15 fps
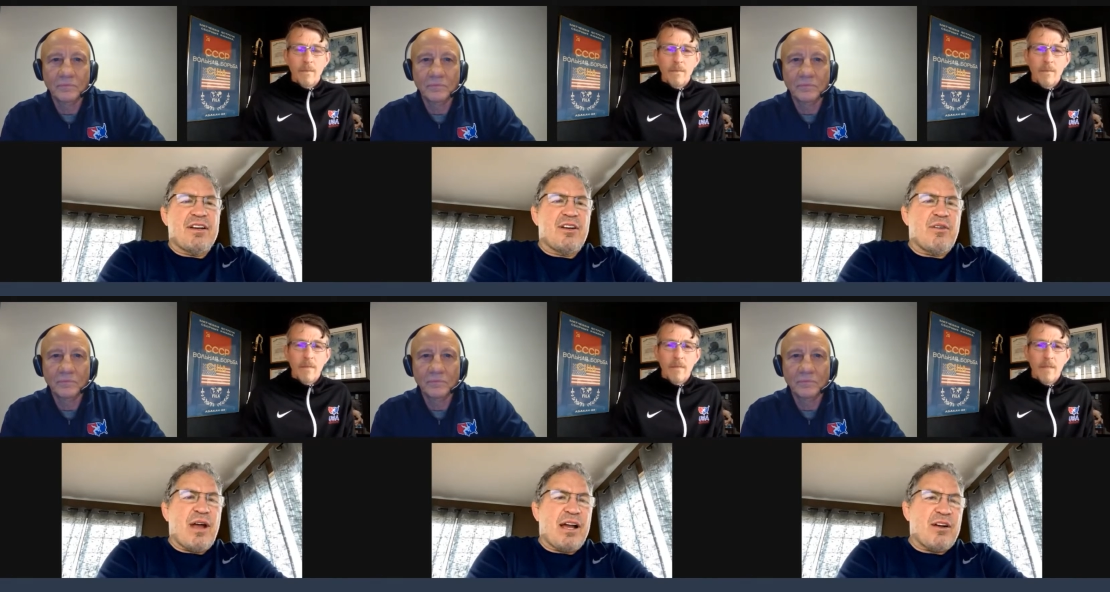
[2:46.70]

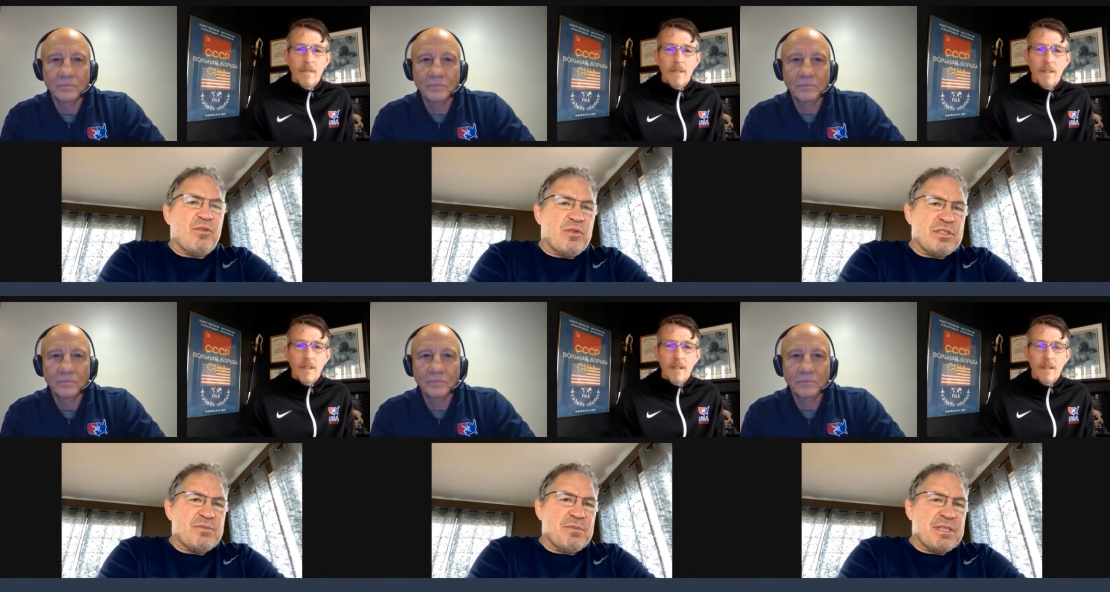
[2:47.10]
Speaker 1: in Greco
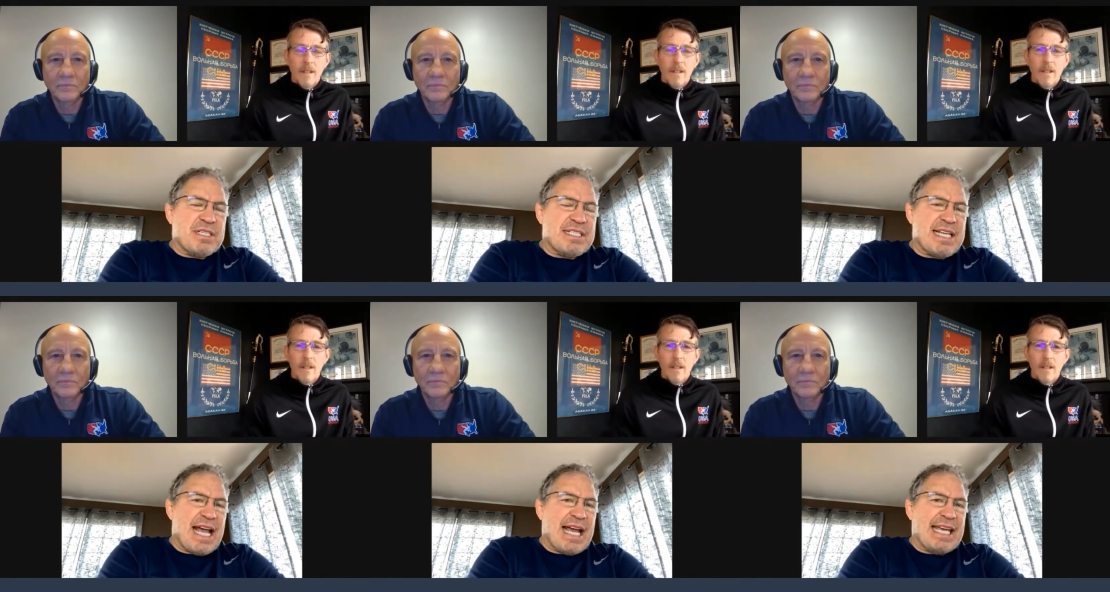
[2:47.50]
was
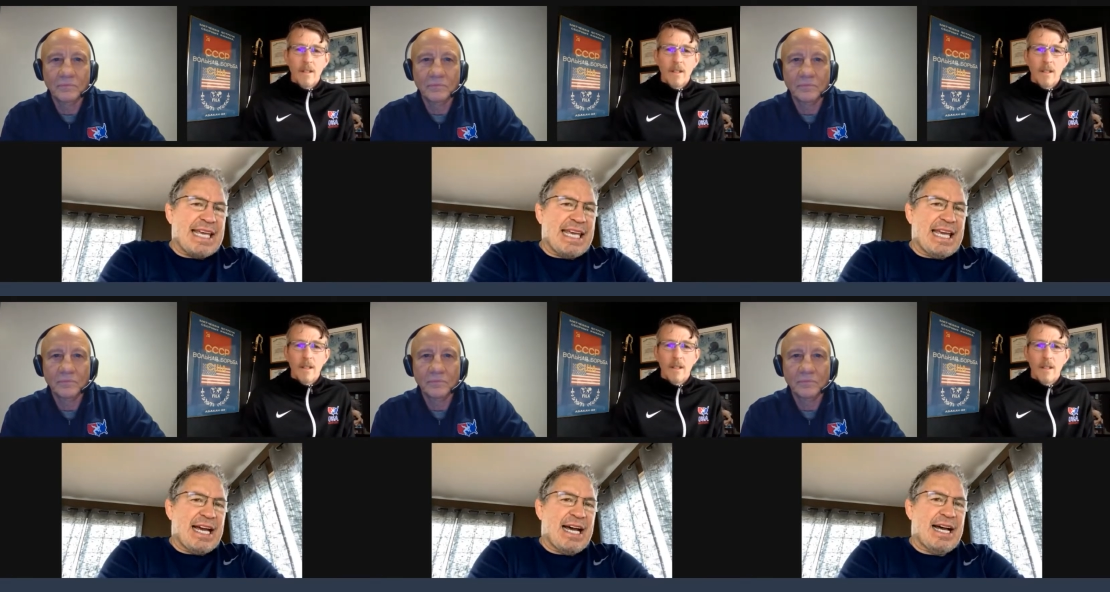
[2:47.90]

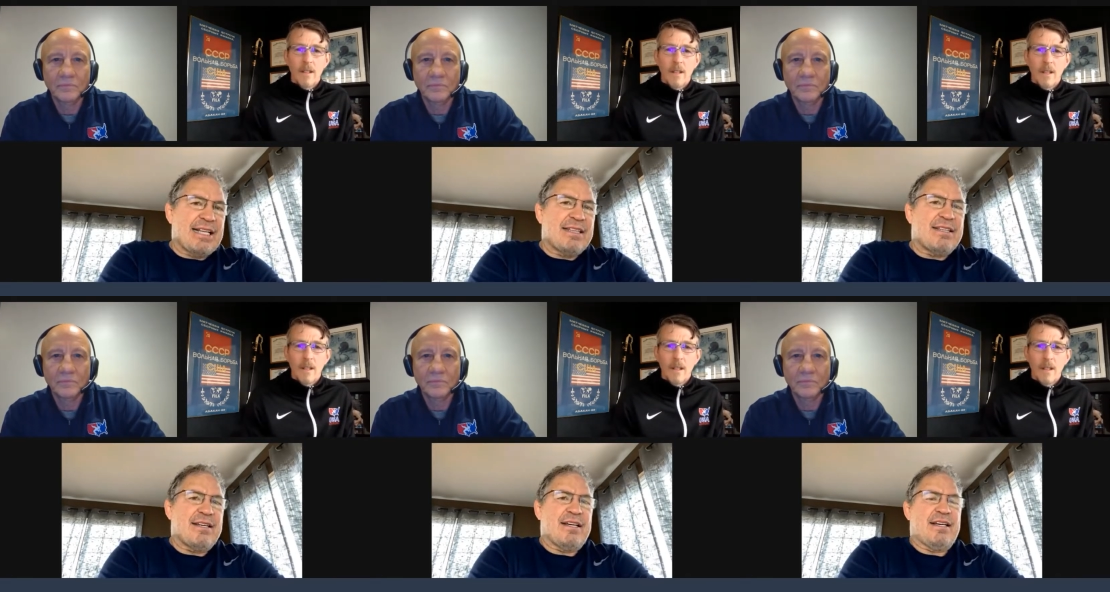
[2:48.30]
Masaki
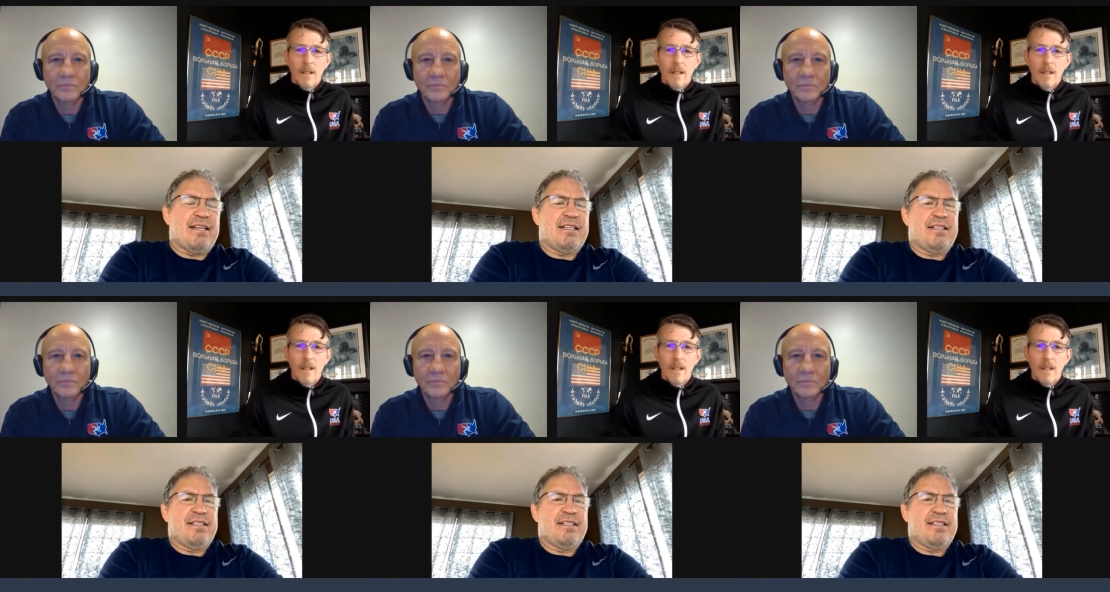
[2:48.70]
Hata.